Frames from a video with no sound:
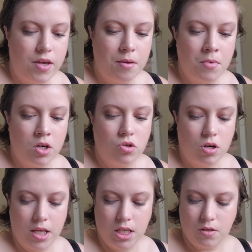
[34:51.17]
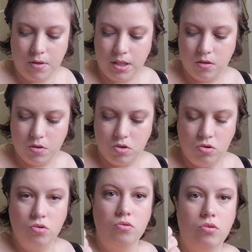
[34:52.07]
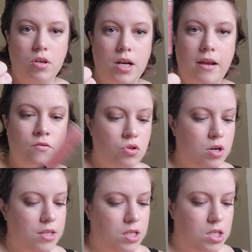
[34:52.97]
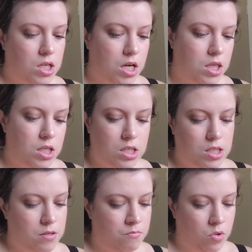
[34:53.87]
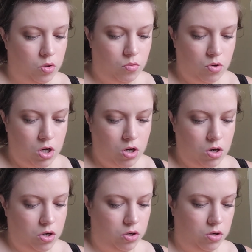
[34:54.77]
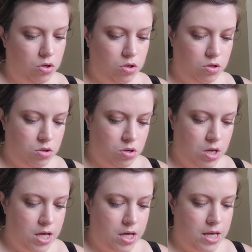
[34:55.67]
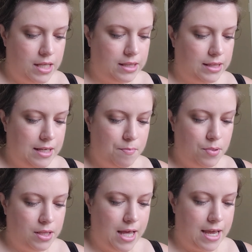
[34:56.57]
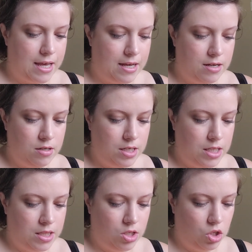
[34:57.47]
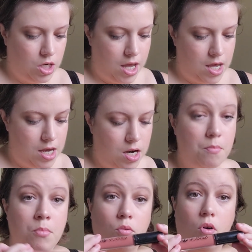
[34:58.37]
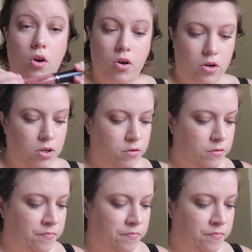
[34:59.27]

think I'm going to try this one. This one's new and I haven't tried this yet. This is the Model Co. Lip Lacquer in the shade Morocco.